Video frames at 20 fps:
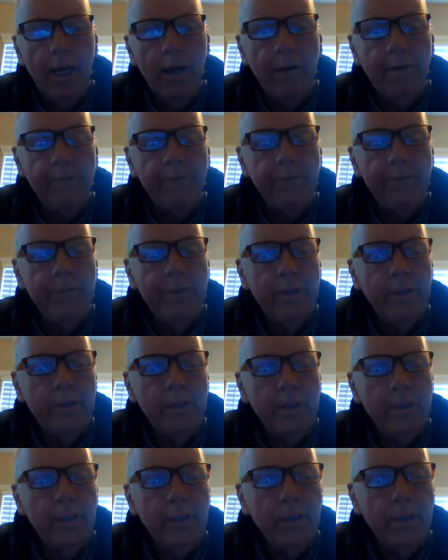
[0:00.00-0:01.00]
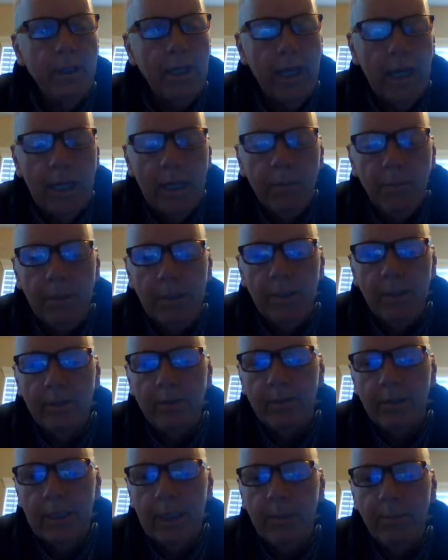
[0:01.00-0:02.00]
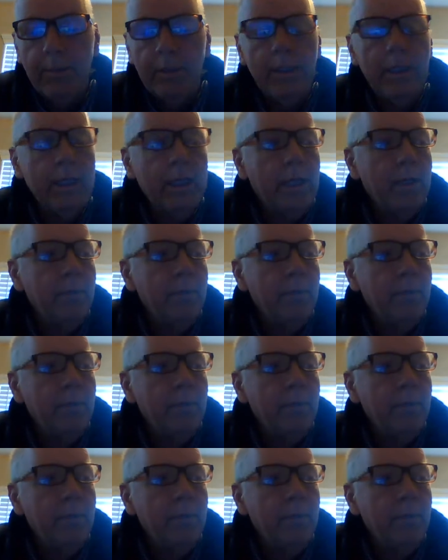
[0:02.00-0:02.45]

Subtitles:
of the enemy seemingly